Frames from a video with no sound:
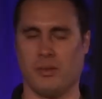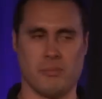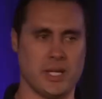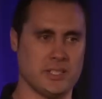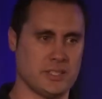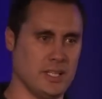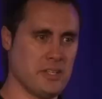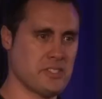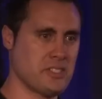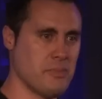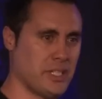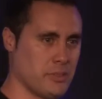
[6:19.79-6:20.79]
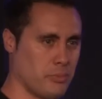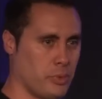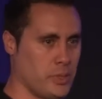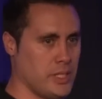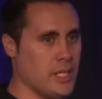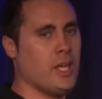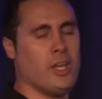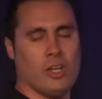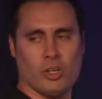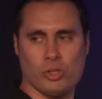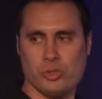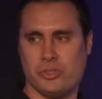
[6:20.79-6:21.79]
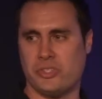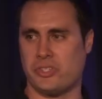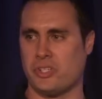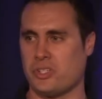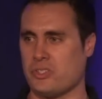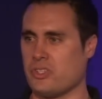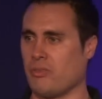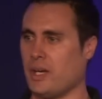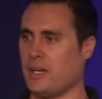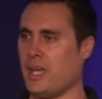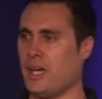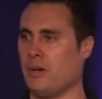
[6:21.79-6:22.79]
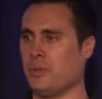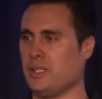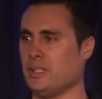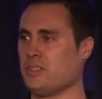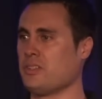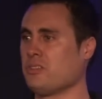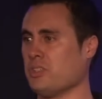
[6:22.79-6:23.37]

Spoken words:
It allows us to make some pretty good decisions around how we can